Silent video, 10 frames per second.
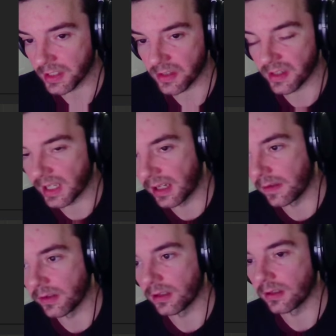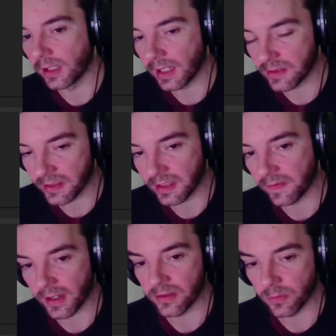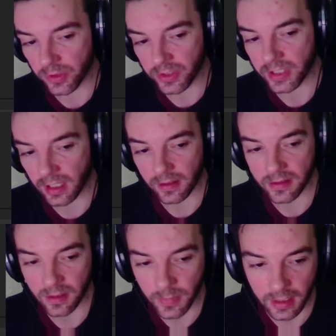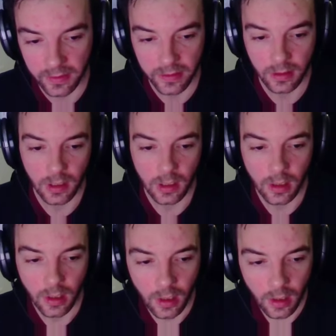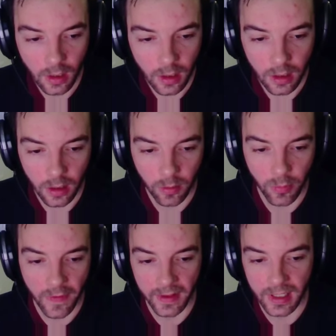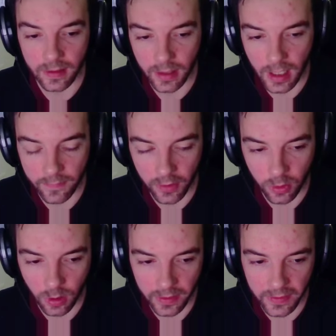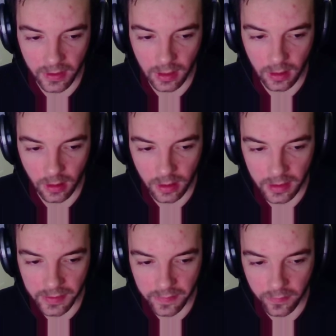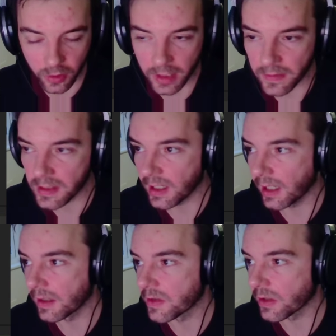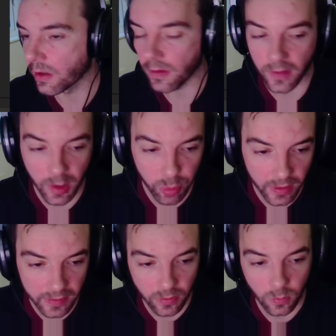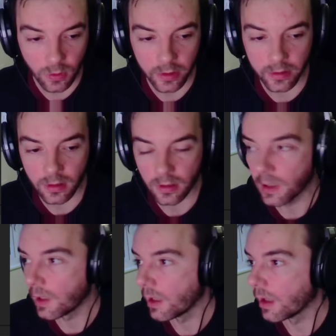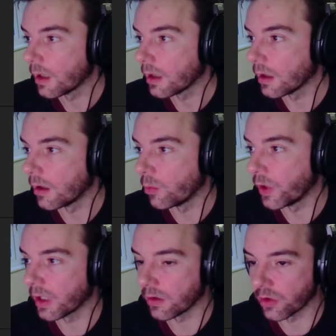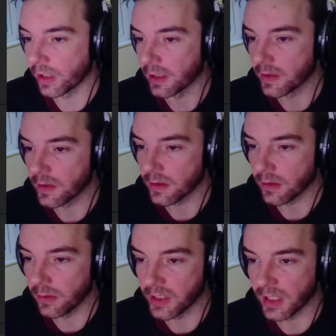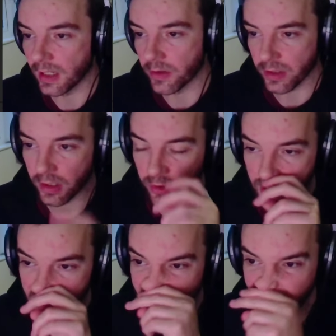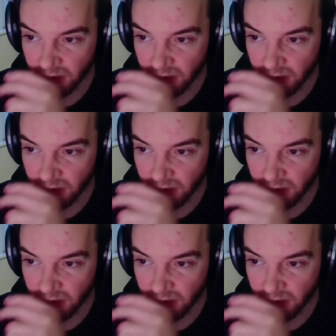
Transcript: doesn't hit anything and it gets to 10,000, we just say that it's the max. And then level of quality is 3 in this case. So if I put that to 1, we can trace. You can see now it's only tracing